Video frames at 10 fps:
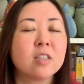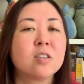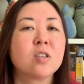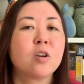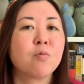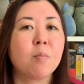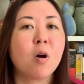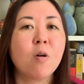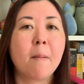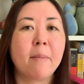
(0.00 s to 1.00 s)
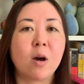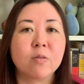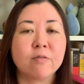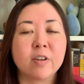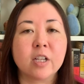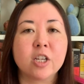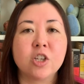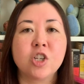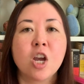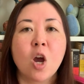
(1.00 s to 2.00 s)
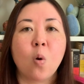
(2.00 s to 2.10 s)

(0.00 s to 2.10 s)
this remote mountain village